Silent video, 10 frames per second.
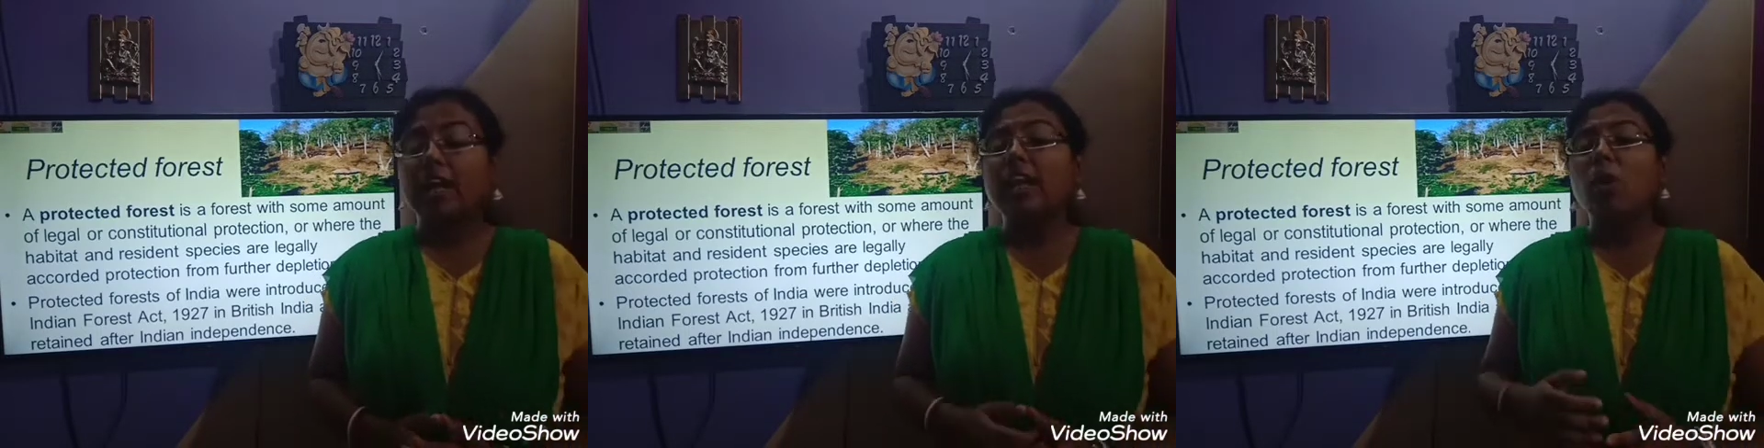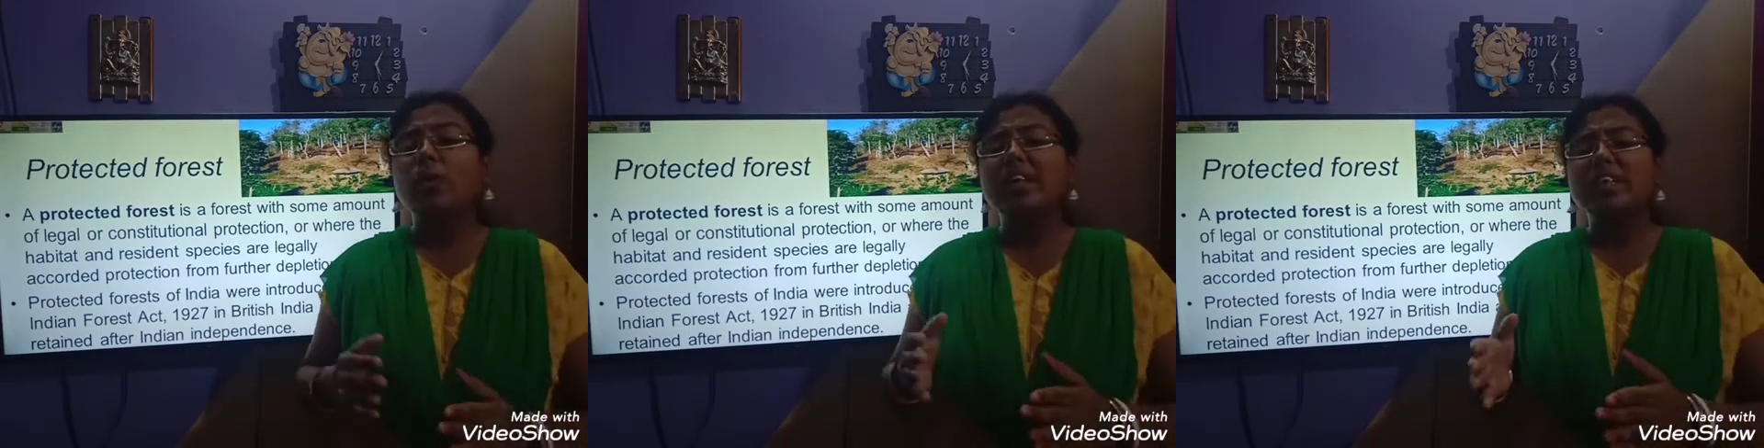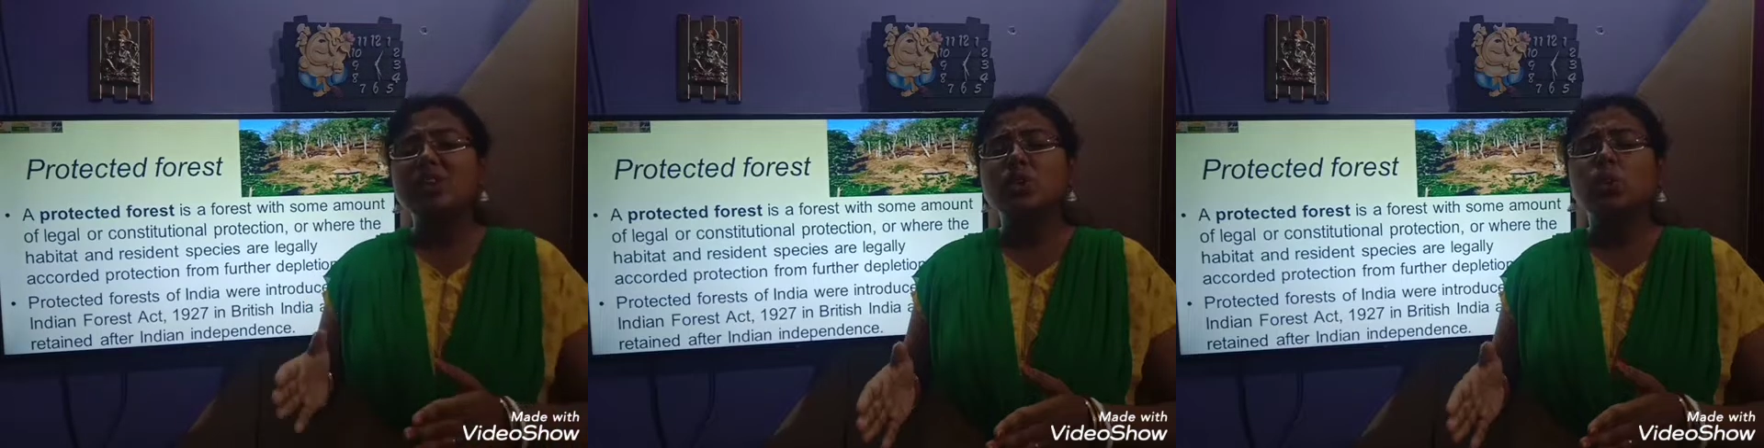Now, it
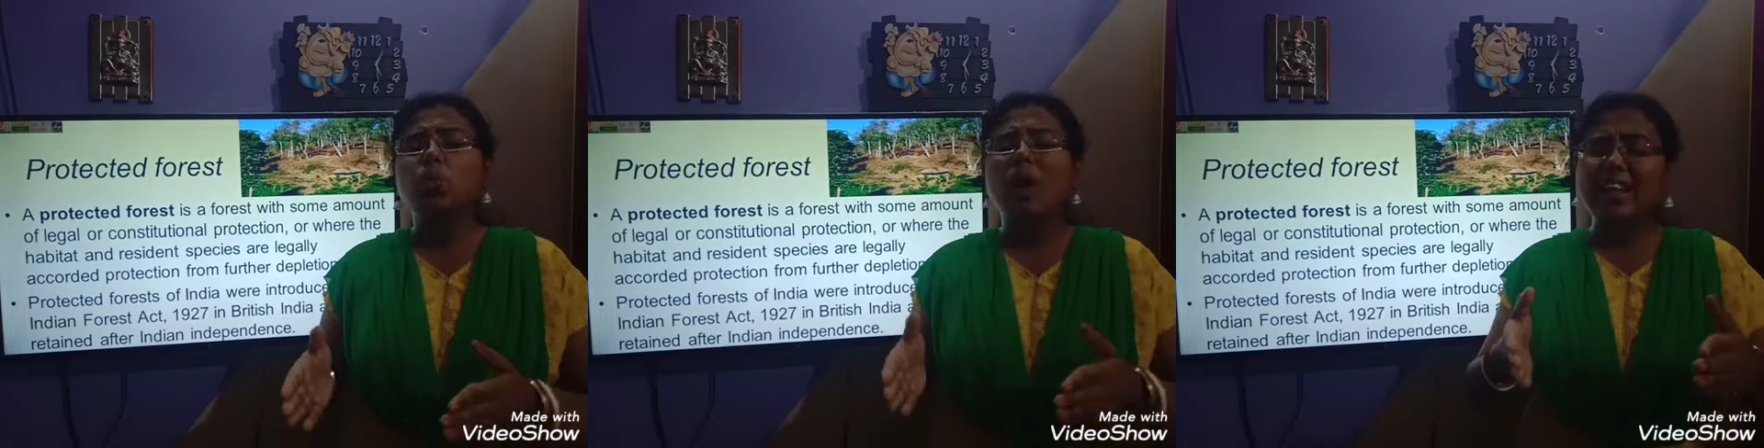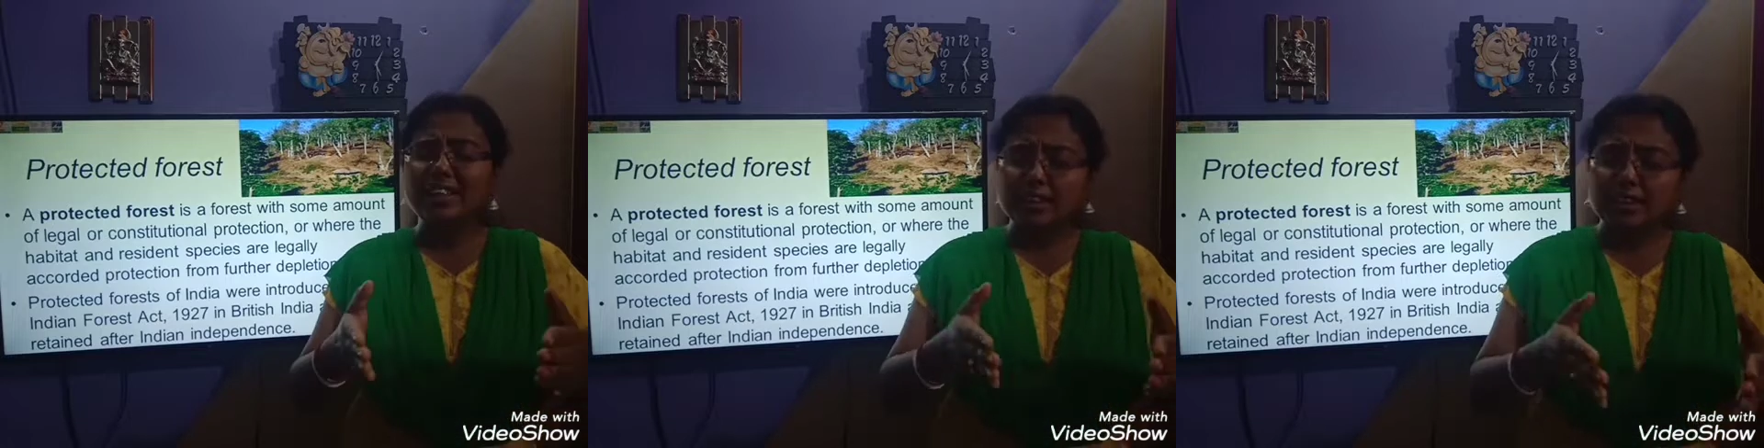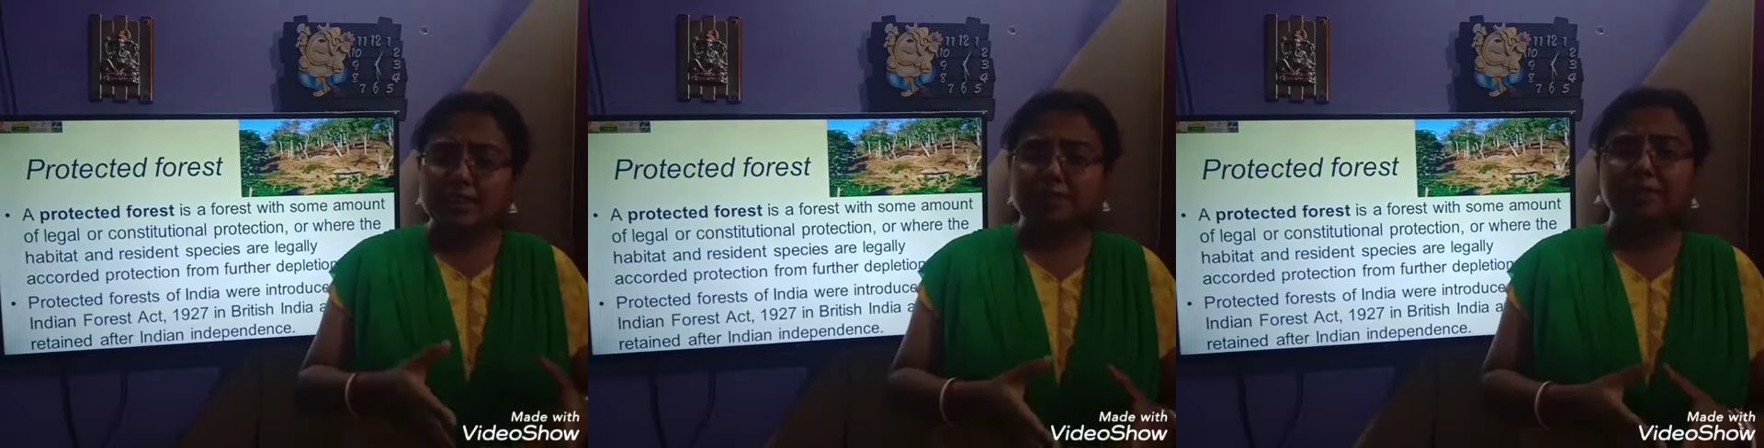is quite
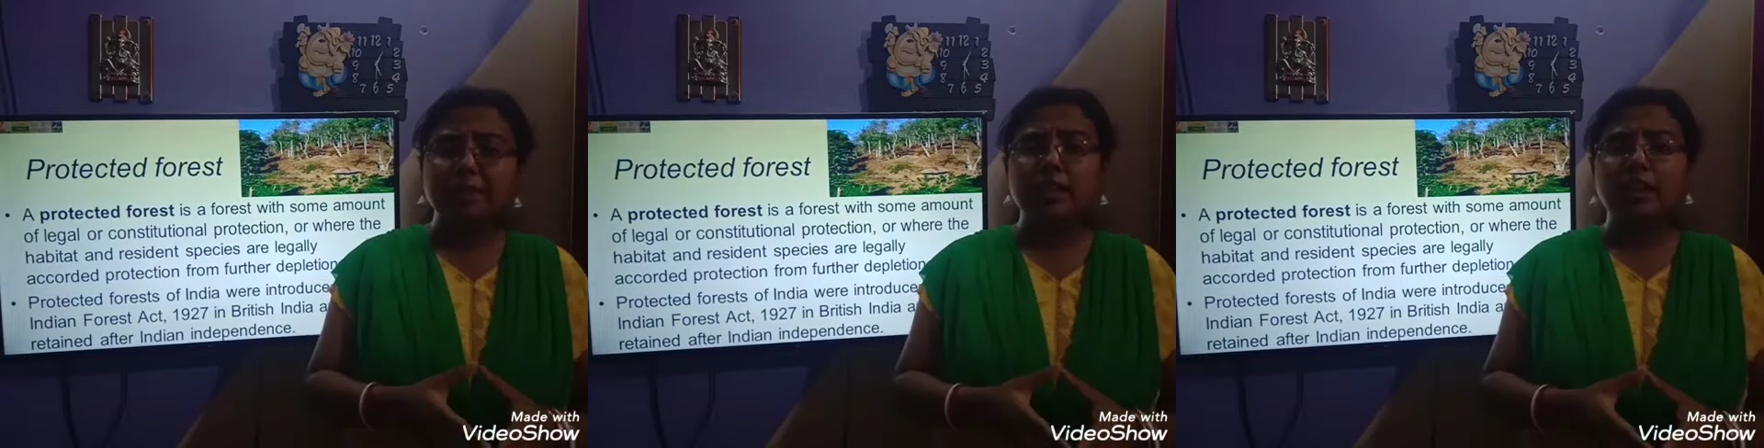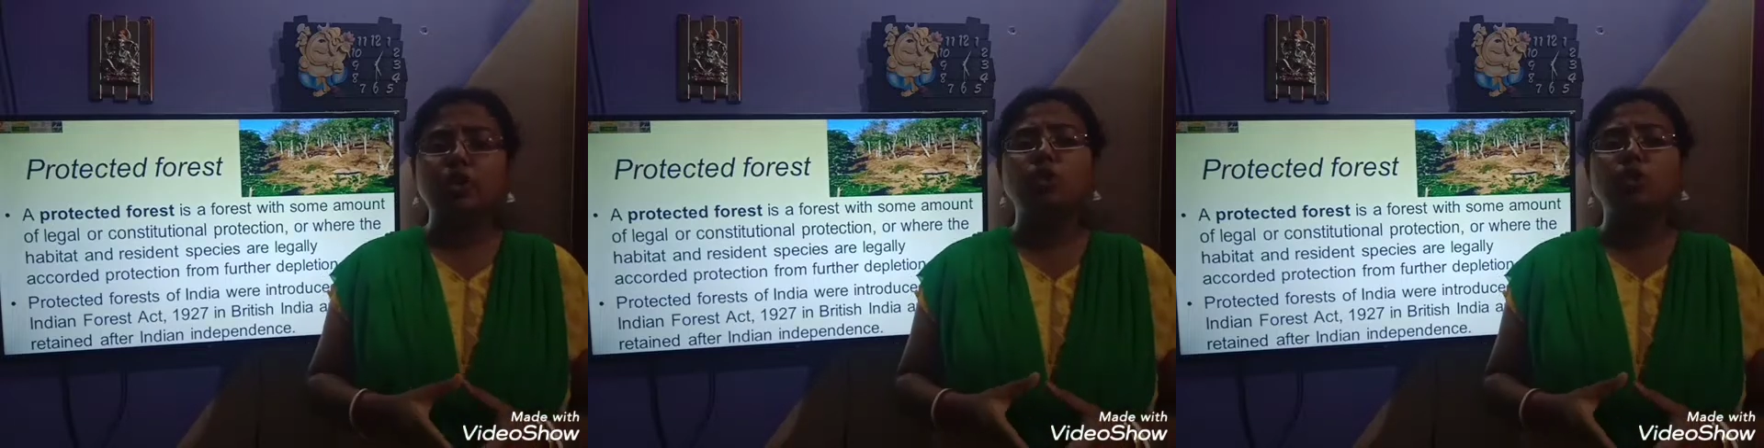difficult